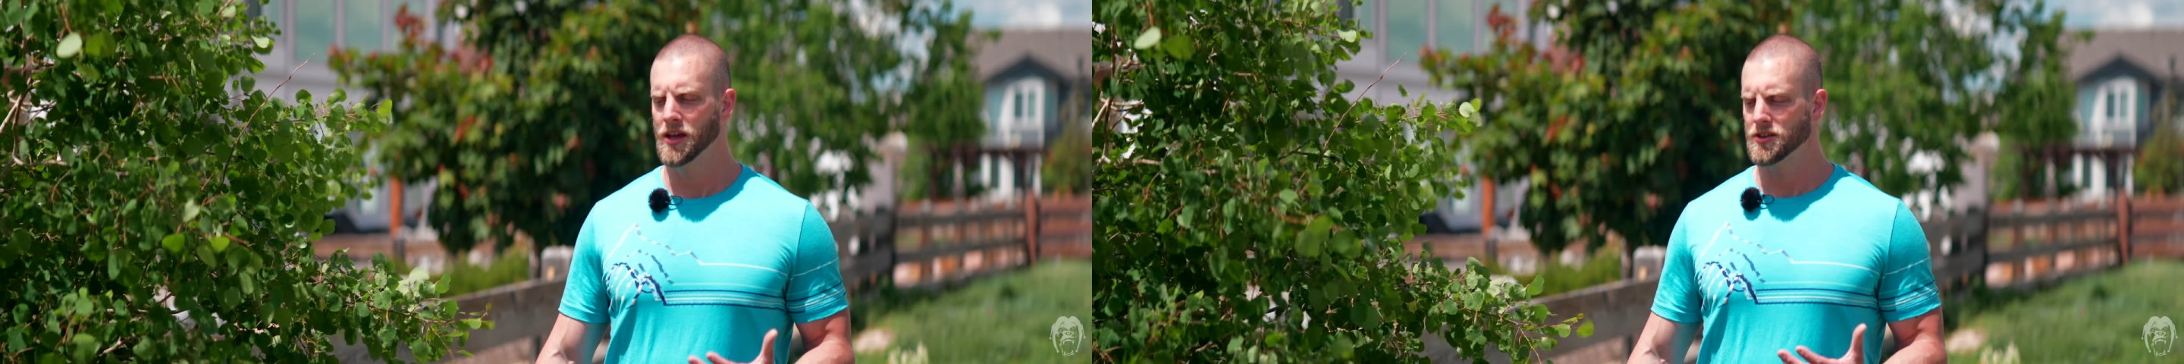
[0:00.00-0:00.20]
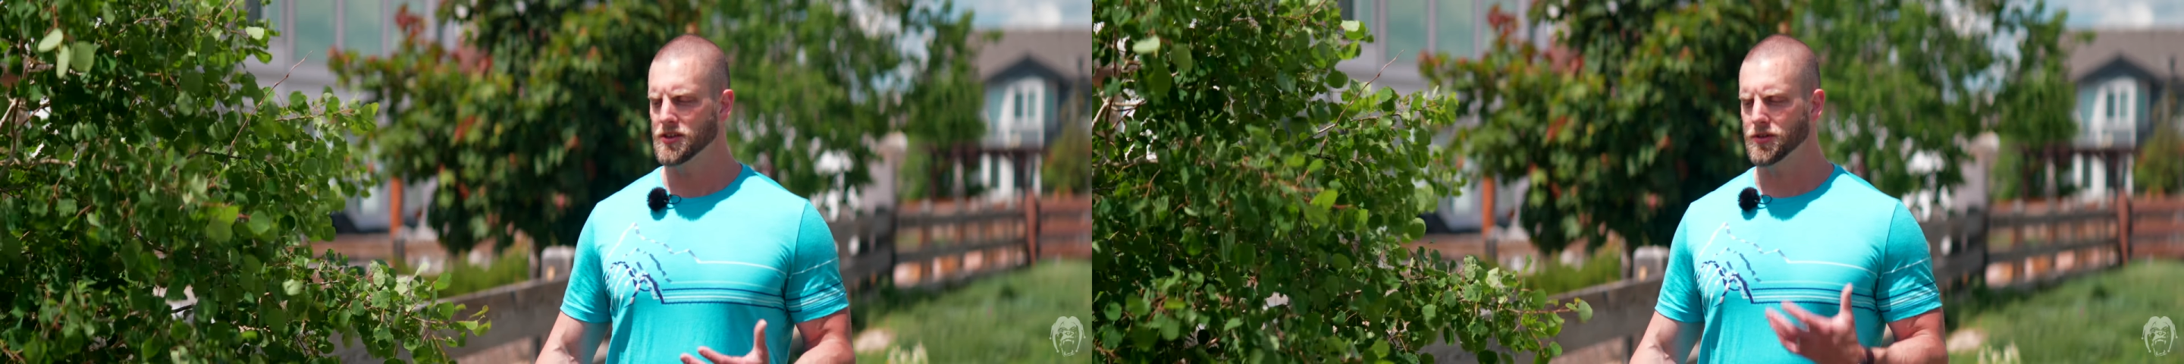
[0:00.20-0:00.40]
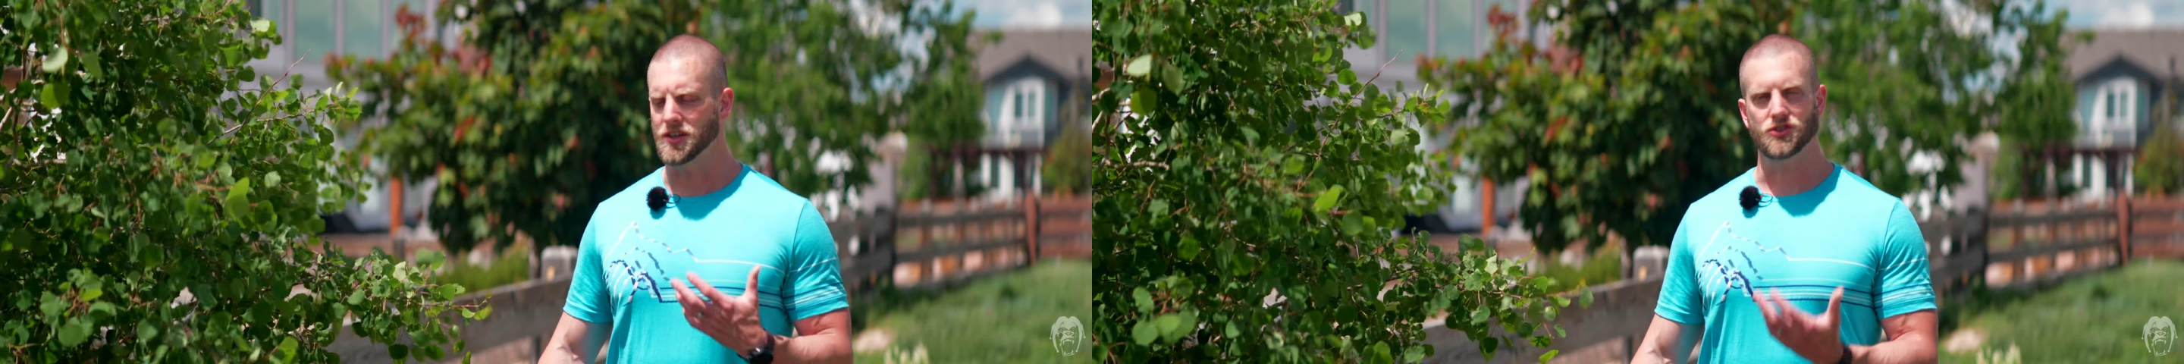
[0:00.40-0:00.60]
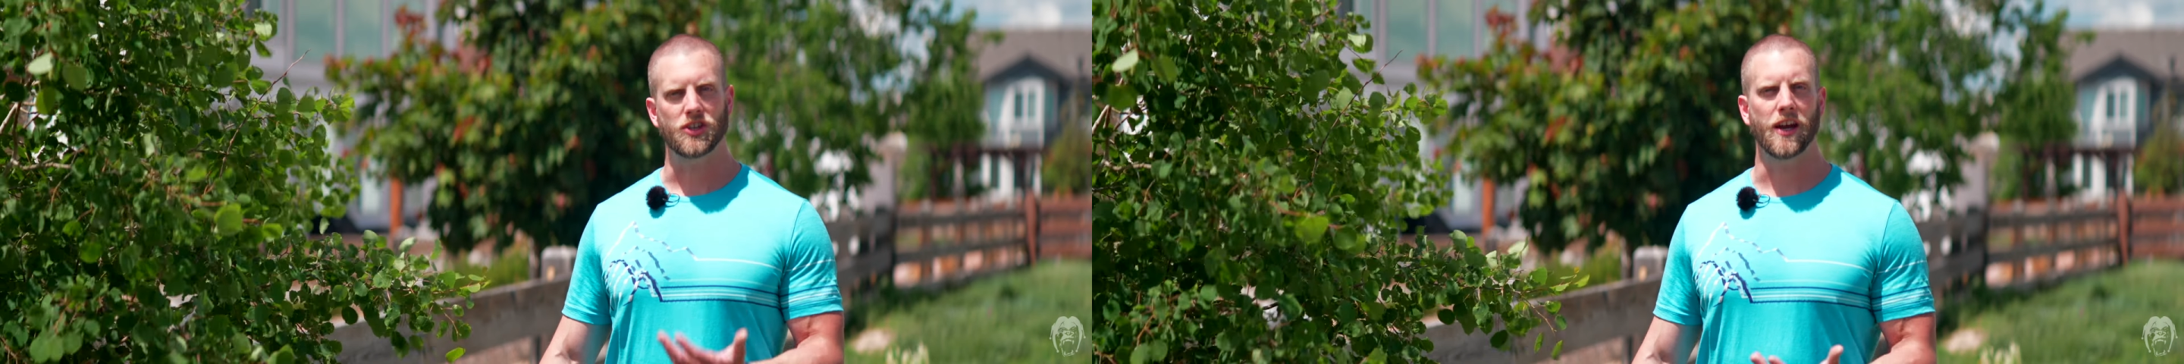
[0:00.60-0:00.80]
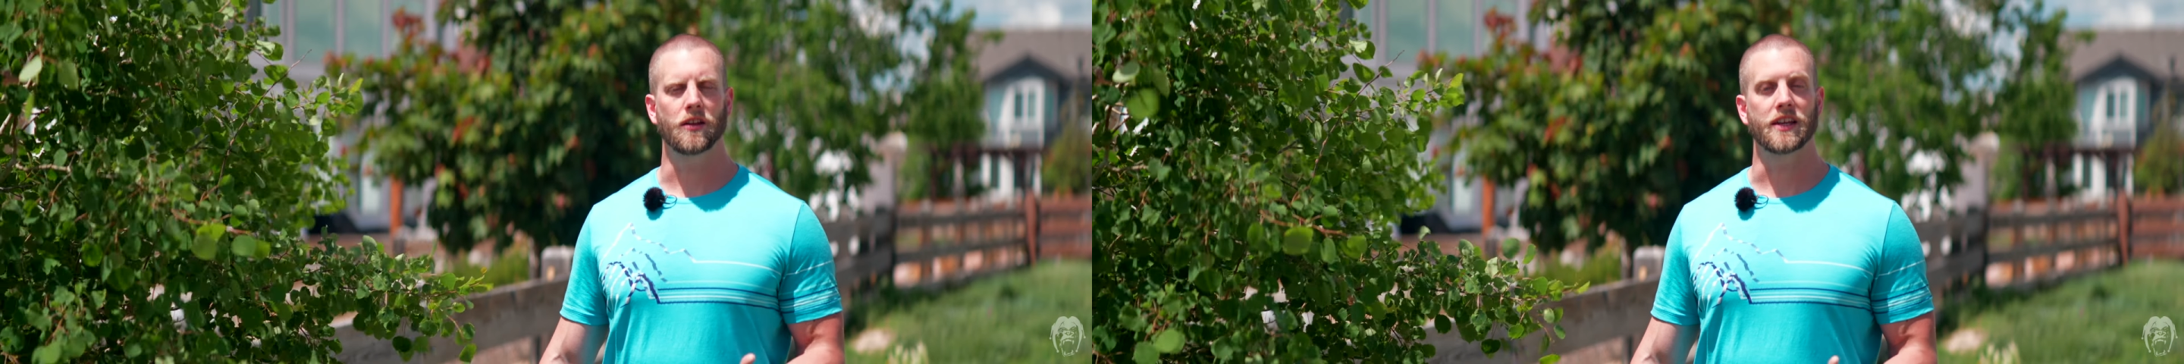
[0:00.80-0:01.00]
This
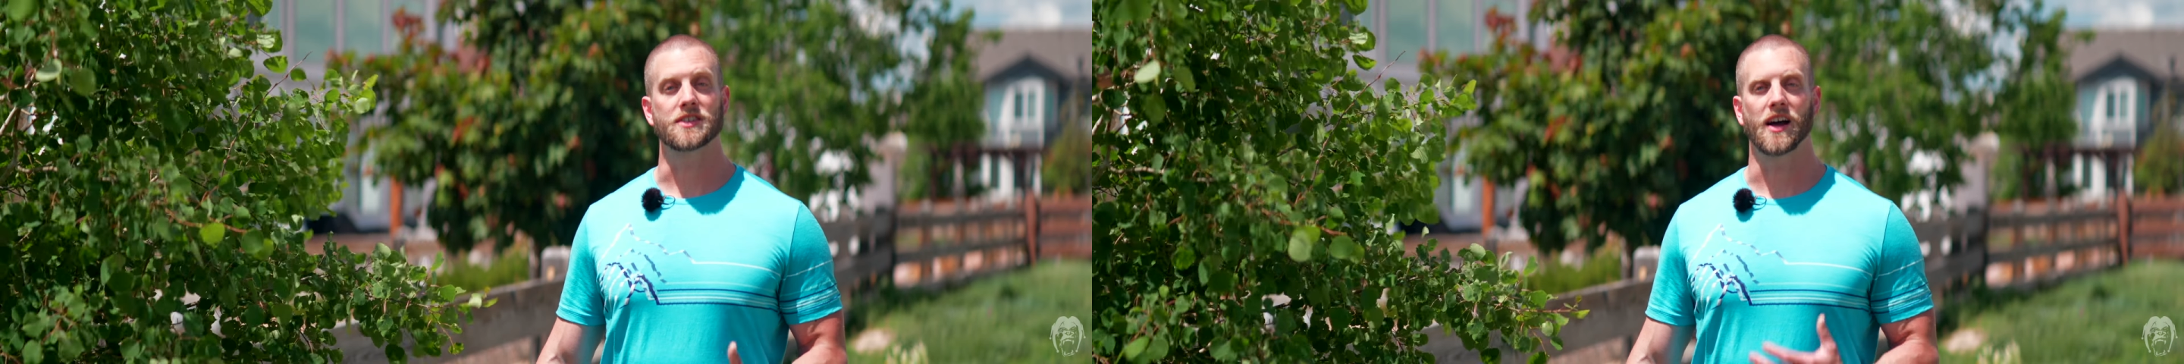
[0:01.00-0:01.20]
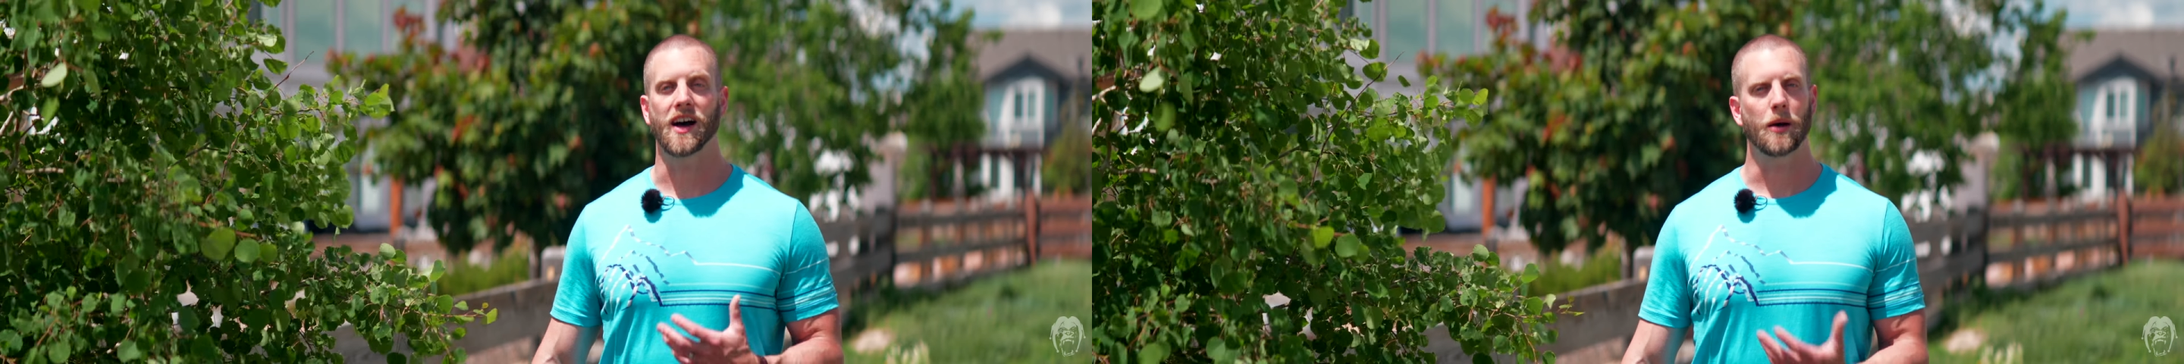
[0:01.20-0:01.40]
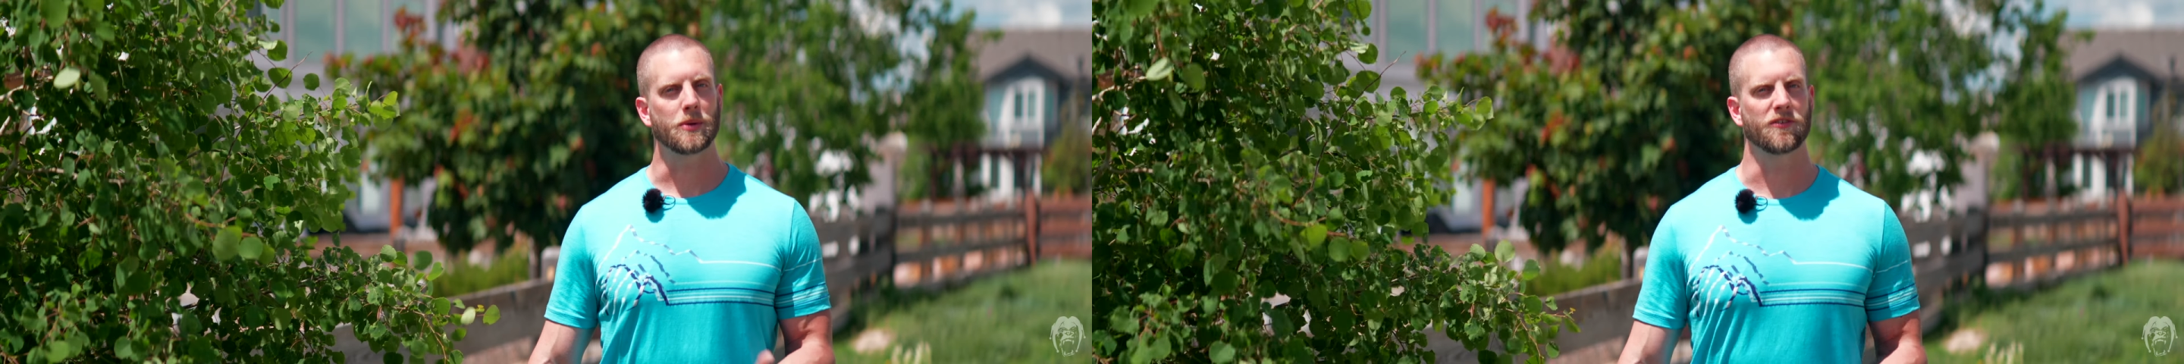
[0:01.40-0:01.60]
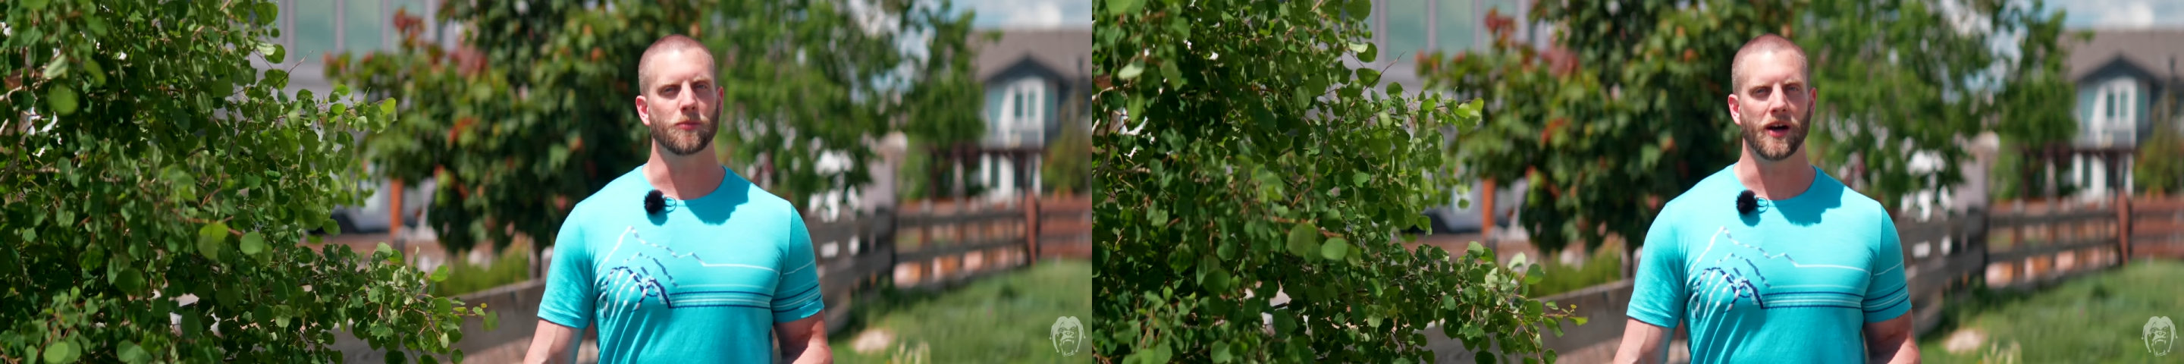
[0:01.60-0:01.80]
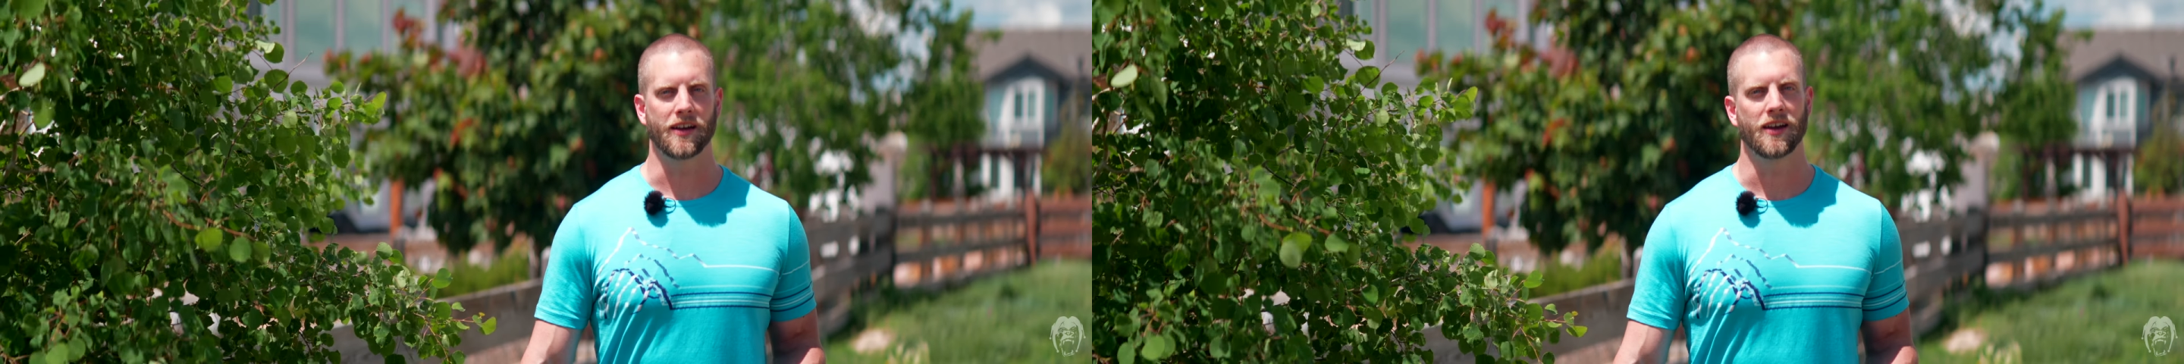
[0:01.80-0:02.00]
channel, it's a hobby of
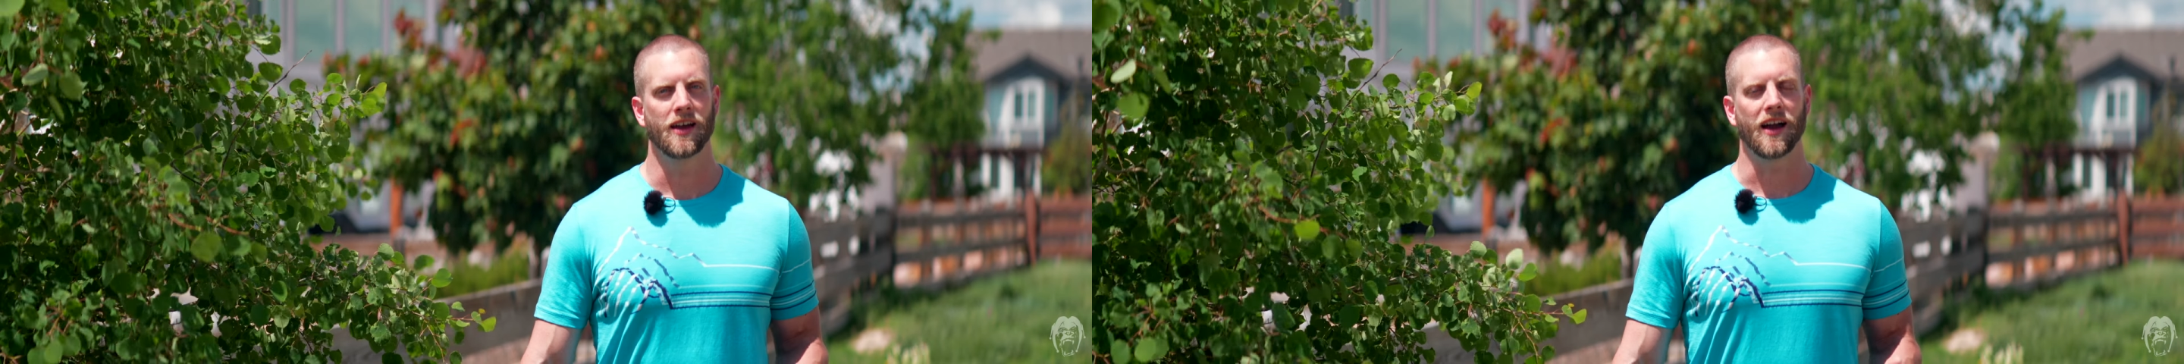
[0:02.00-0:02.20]
mine.